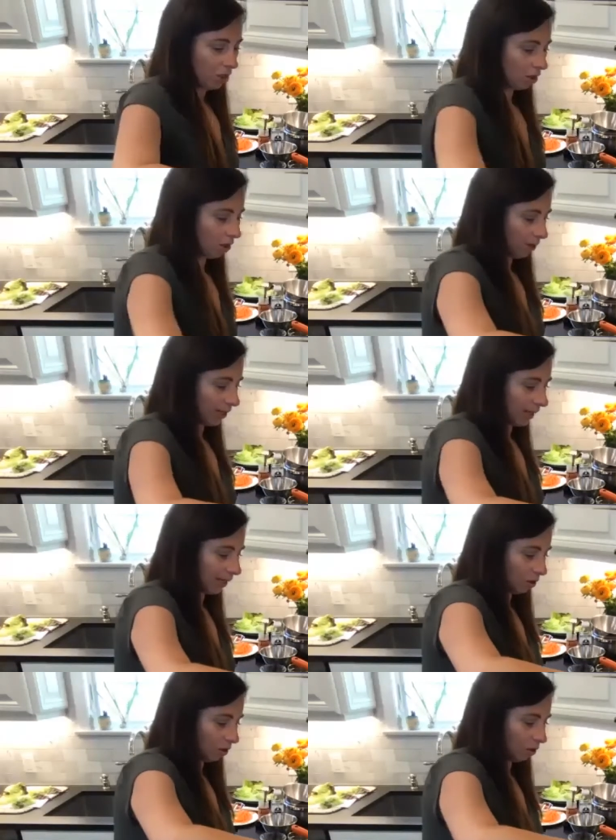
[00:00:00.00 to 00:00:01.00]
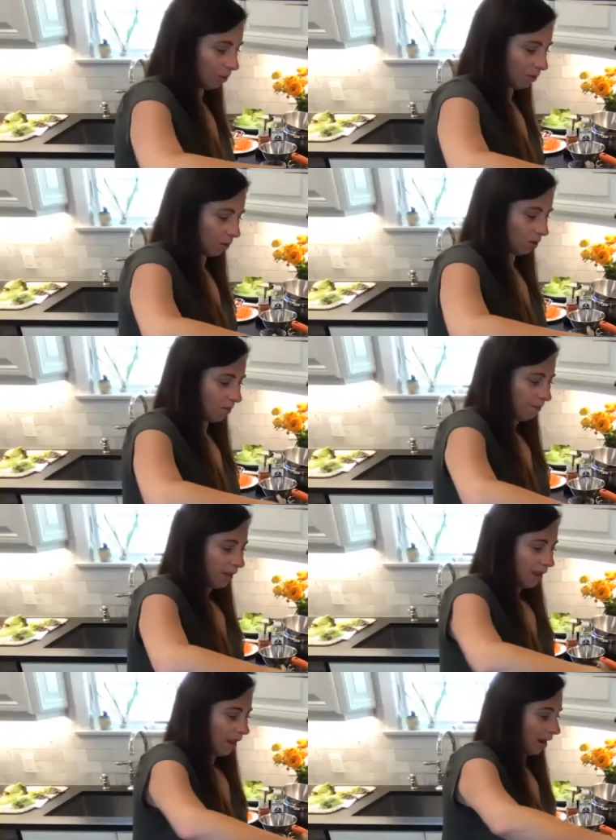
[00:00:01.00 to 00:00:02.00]
Break down a little bit more.
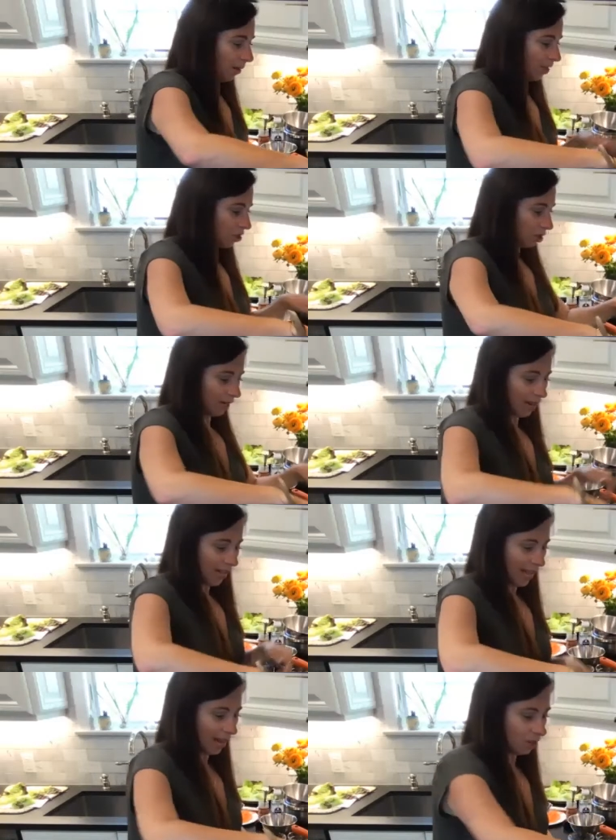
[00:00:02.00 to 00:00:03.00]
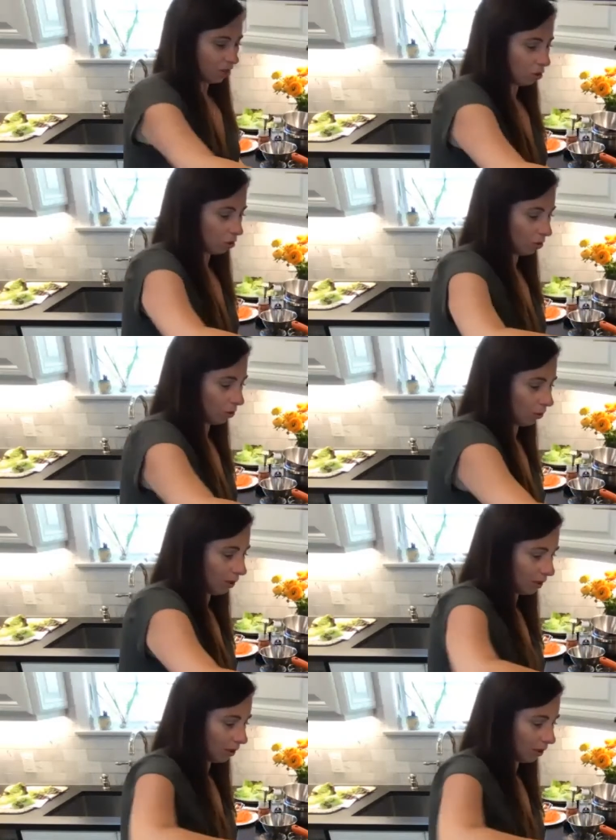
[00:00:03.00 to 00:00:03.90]
And I'm actually going to now add it to,